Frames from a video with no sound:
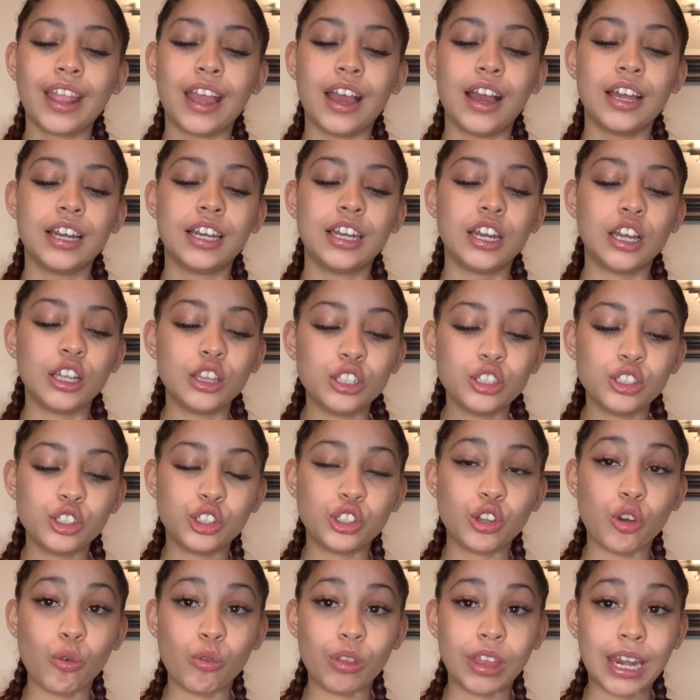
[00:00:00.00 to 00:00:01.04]
Another
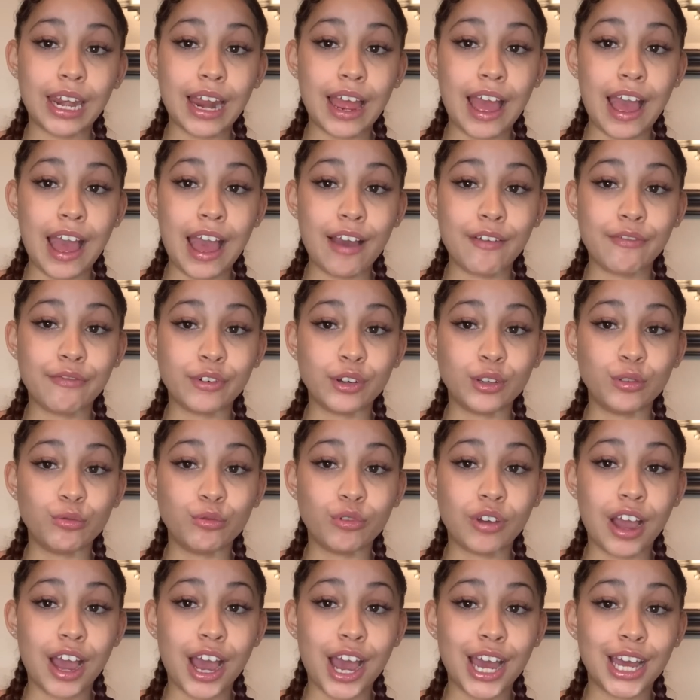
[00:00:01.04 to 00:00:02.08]
show that I have for you
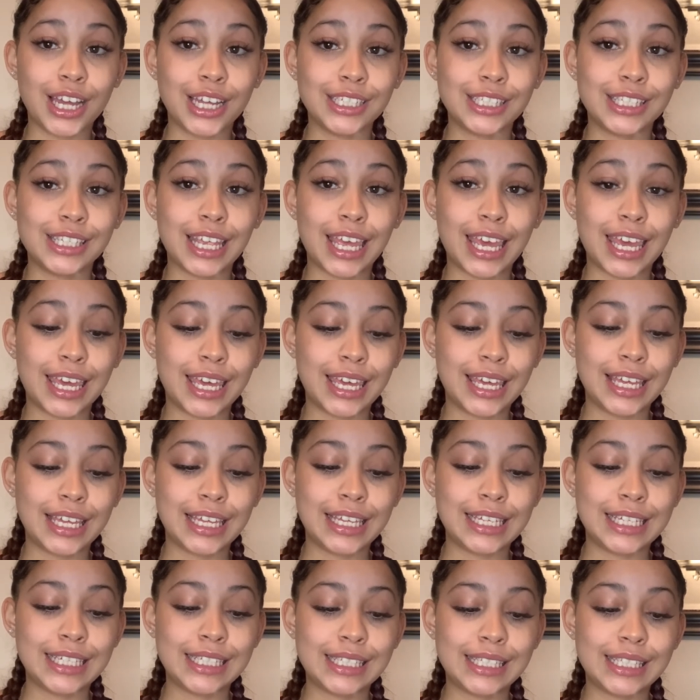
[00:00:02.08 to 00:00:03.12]
guys
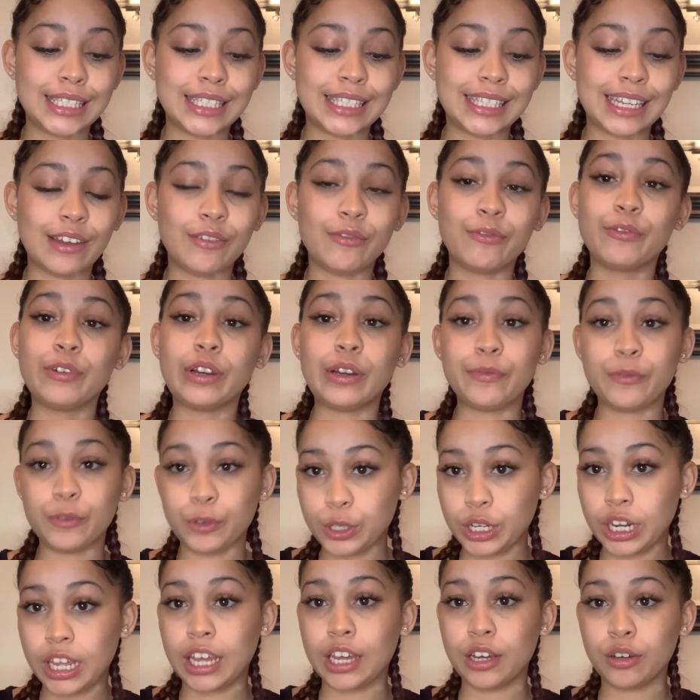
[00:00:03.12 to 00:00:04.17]
is
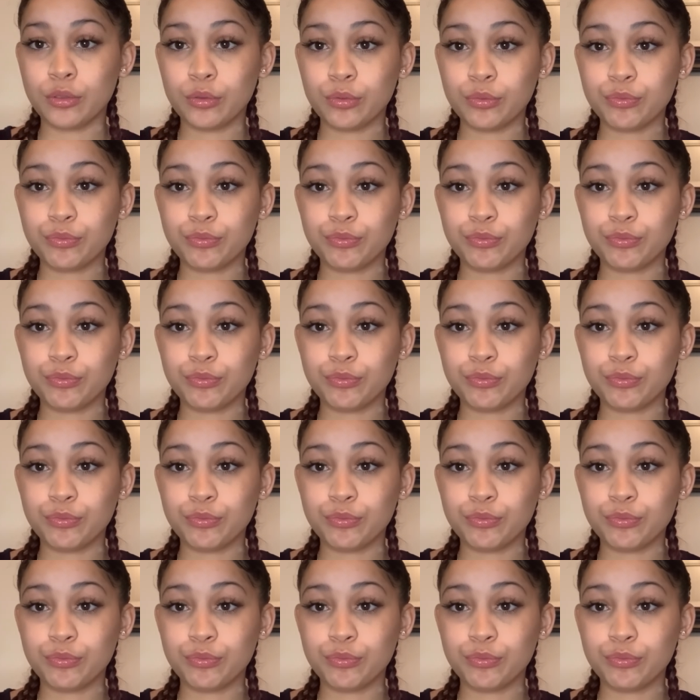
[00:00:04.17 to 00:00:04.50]
Riverdale.